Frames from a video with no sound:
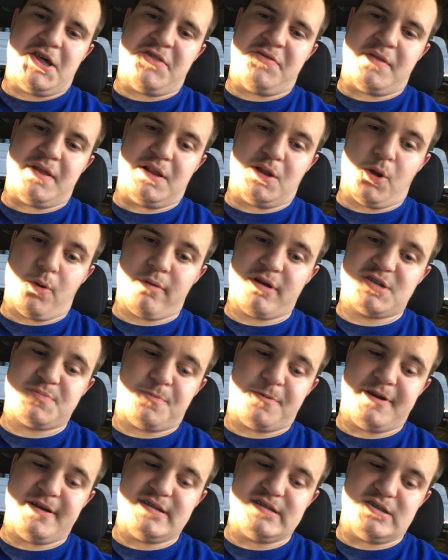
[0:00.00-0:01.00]
And the lowering
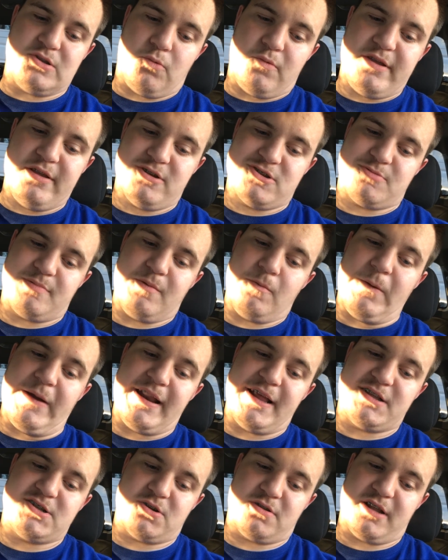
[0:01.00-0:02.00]
springs and the wheels will be
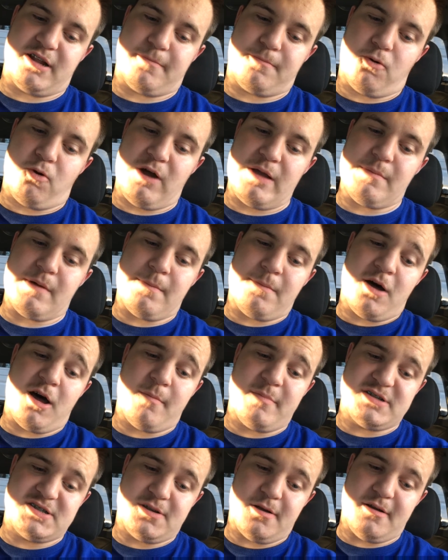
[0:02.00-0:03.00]
waiting until a later point. My
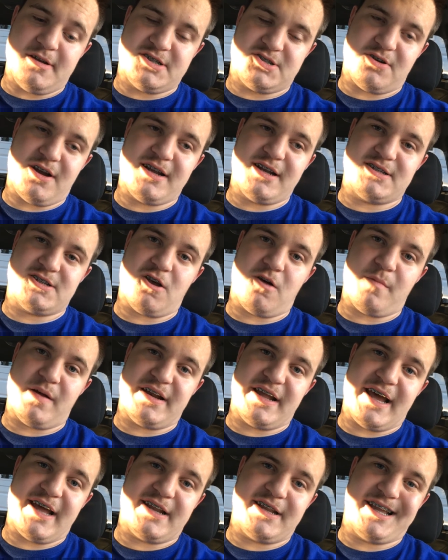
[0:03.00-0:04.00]
mom is trying to talk
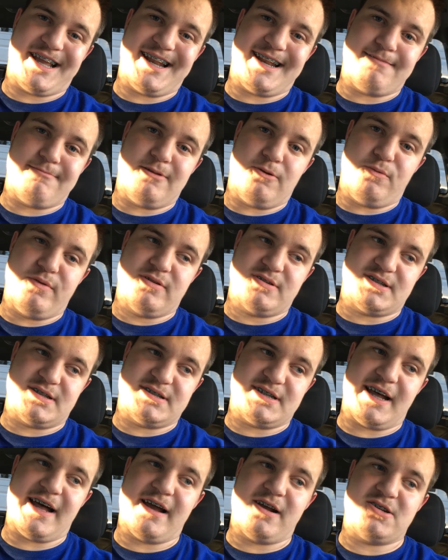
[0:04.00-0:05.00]
my dad into getting me wheels
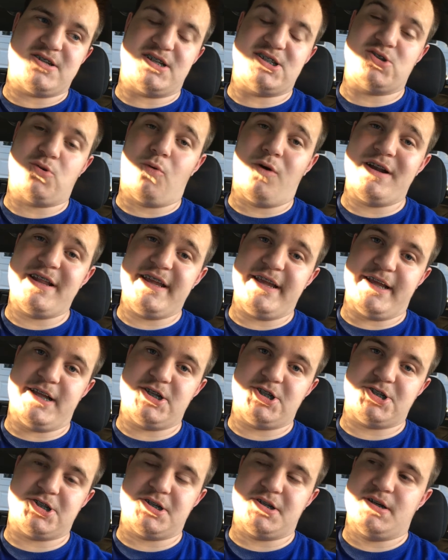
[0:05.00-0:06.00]
and tires at
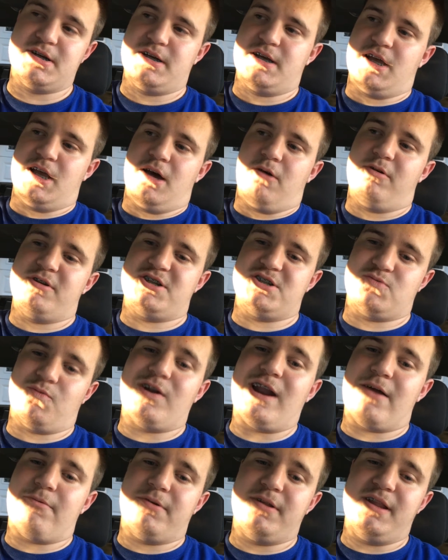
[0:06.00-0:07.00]
20-inch, which is
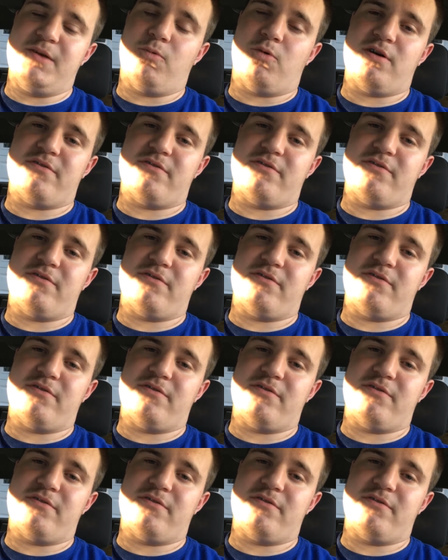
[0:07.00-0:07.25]
what I really